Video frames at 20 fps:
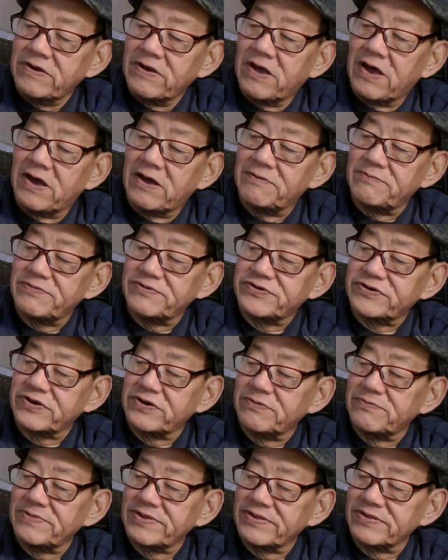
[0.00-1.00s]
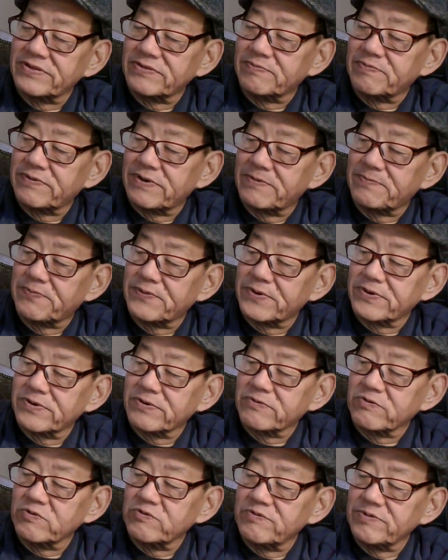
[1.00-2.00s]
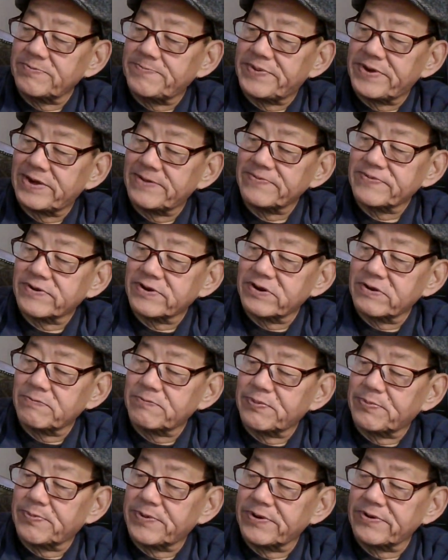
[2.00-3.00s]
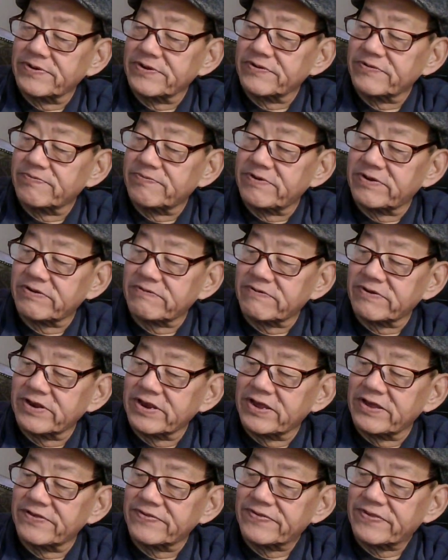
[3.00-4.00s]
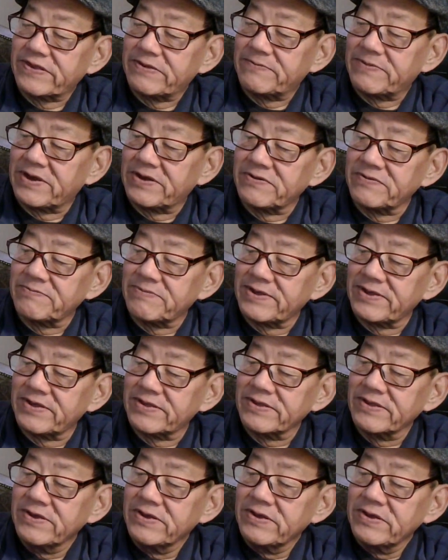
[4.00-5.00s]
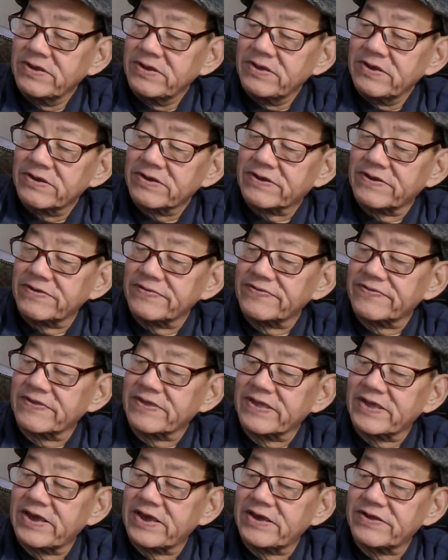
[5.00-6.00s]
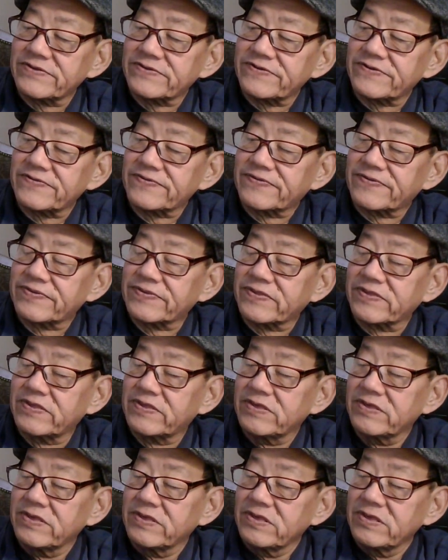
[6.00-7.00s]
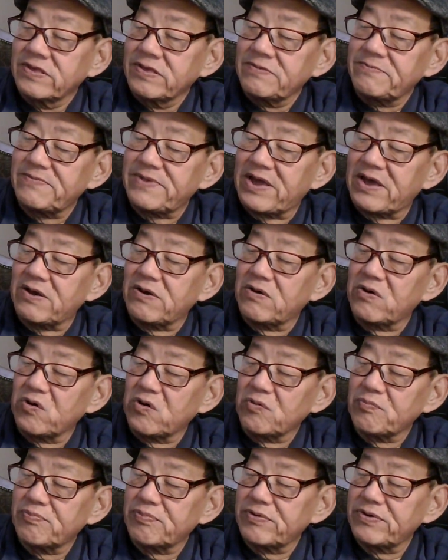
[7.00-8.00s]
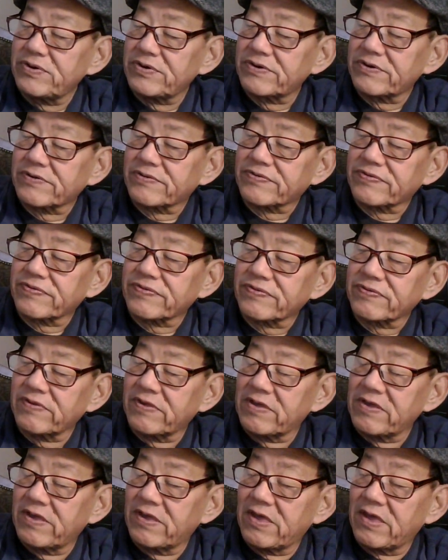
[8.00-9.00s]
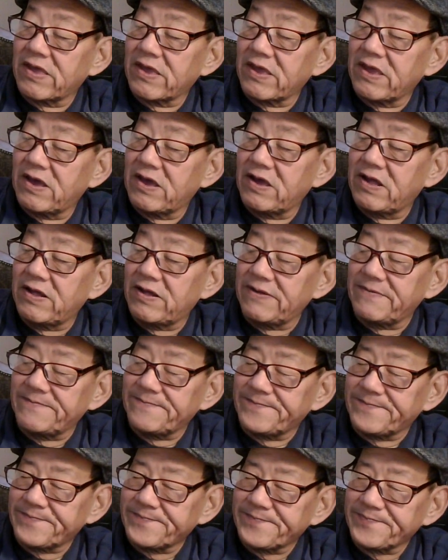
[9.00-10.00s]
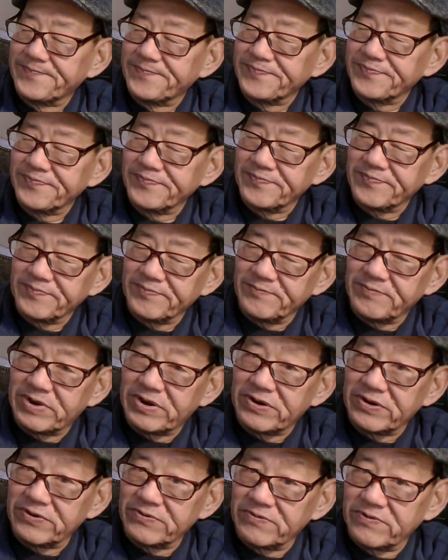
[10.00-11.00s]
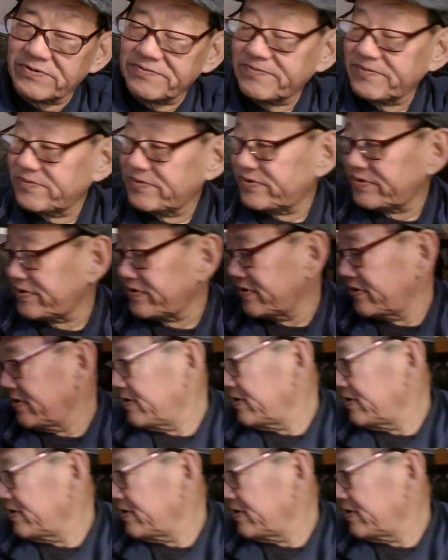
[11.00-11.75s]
uh, Michelle Mittens Prepper, Ruby Pop Tart, Preparedness Veteran, SD Mountain Man, Guns and Gadgets, Matt Holbrooks, um, Modern Refugee.